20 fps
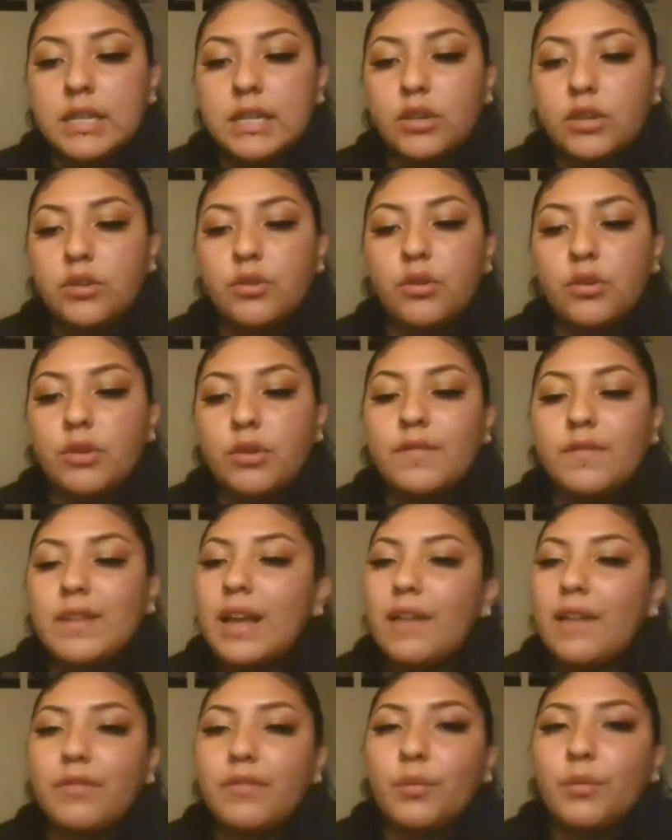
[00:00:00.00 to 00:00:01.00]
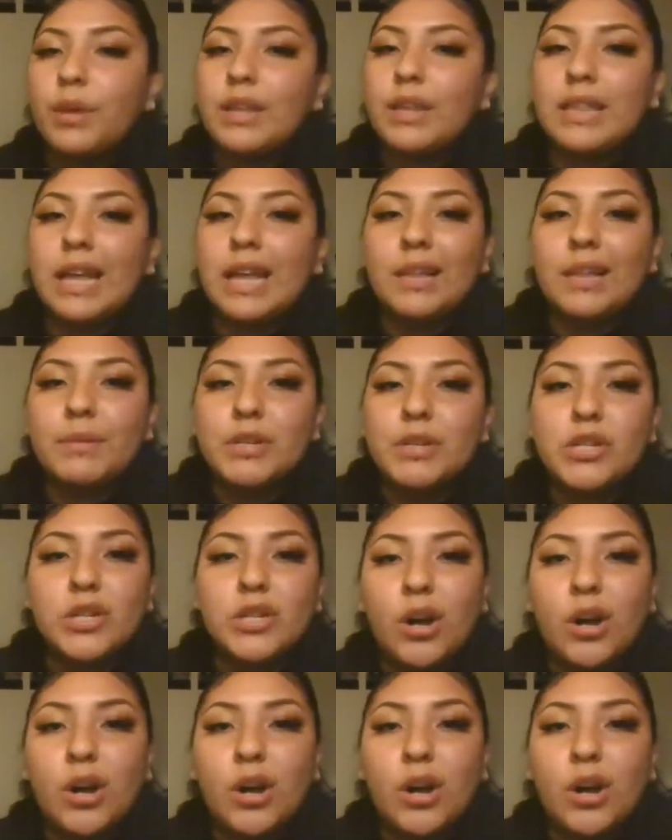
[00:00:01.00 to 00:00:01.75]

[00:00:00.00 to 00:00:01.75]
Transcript: Like you don't even have to wait that much